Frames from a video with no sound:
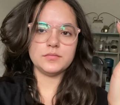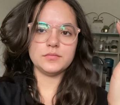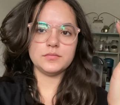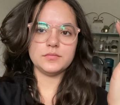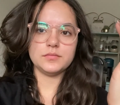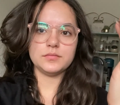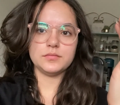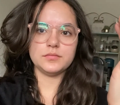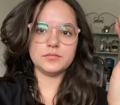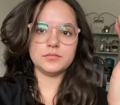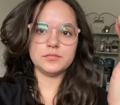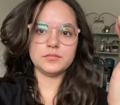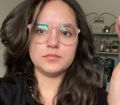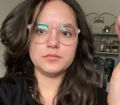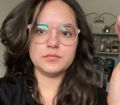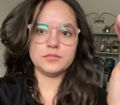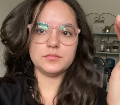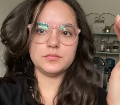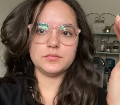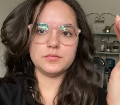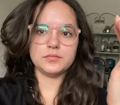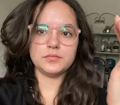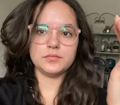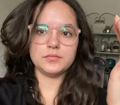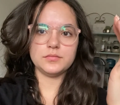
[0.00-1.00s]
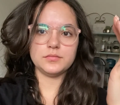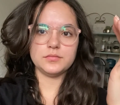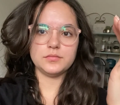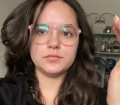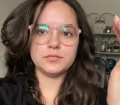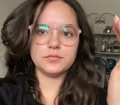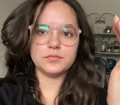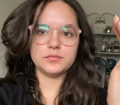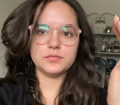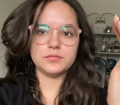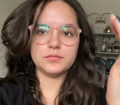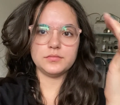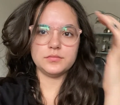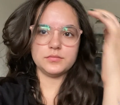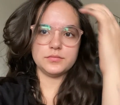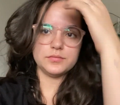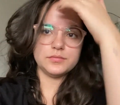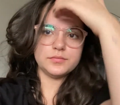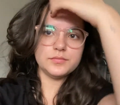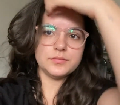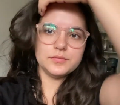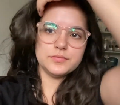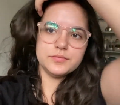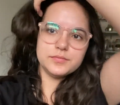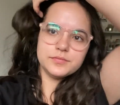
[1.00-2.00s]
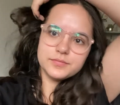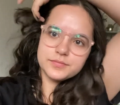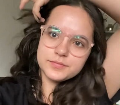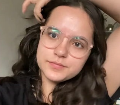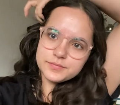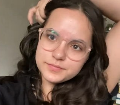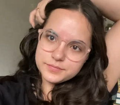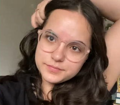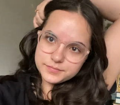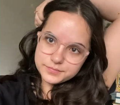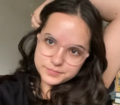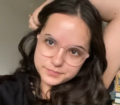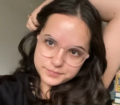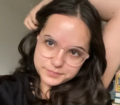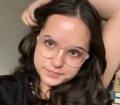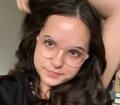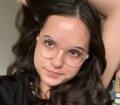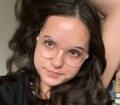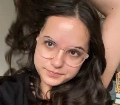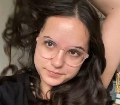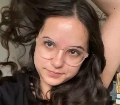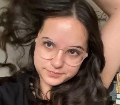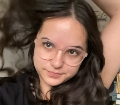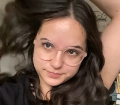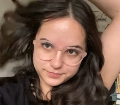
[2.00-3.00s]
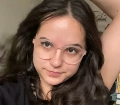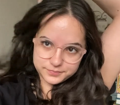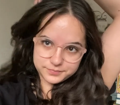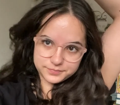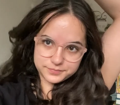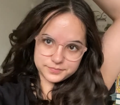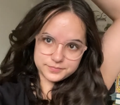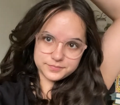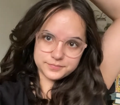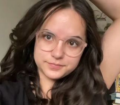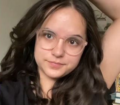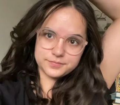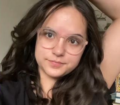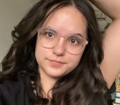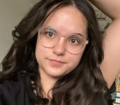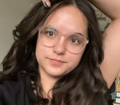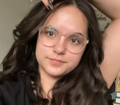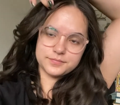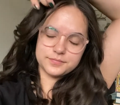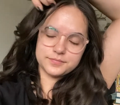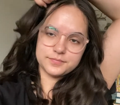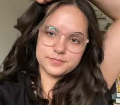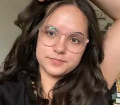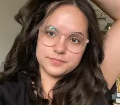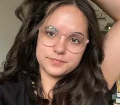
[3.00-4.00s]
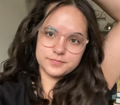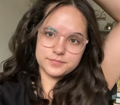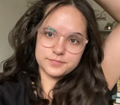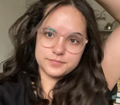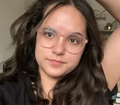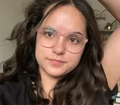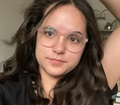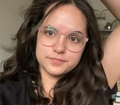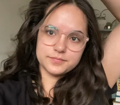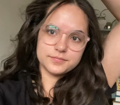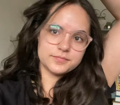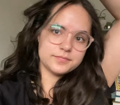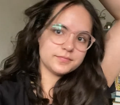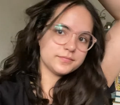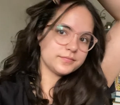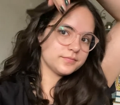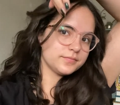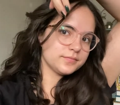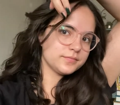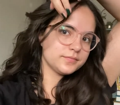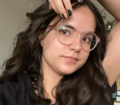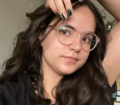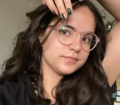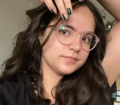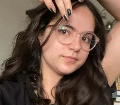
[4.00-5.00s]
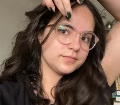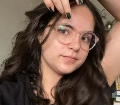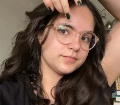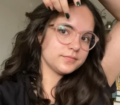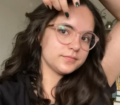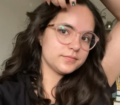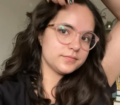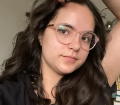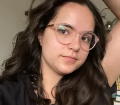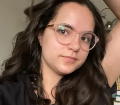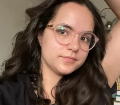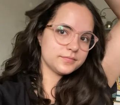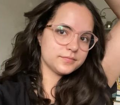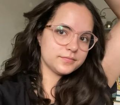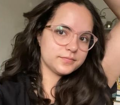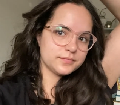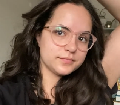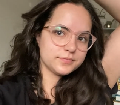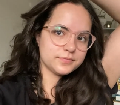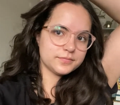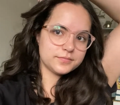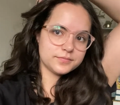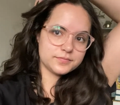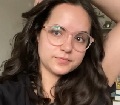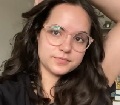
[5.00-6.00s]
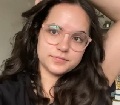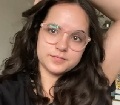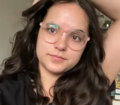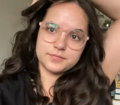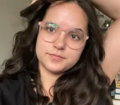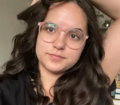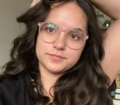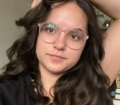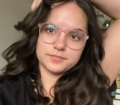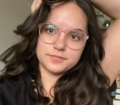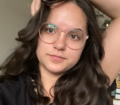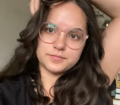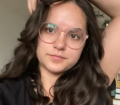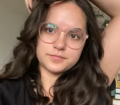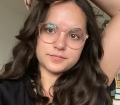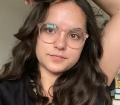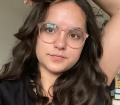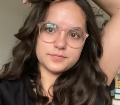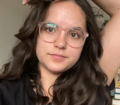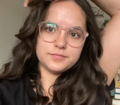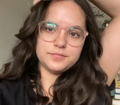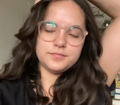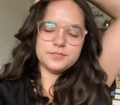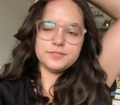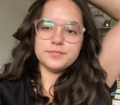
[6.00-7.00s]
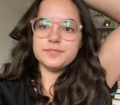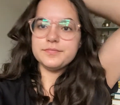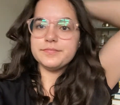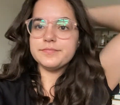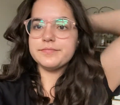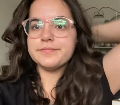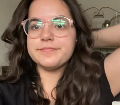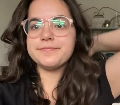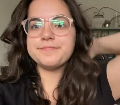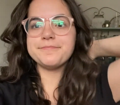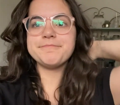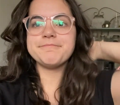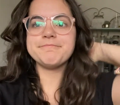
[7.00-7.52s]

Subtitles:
Nothing is said.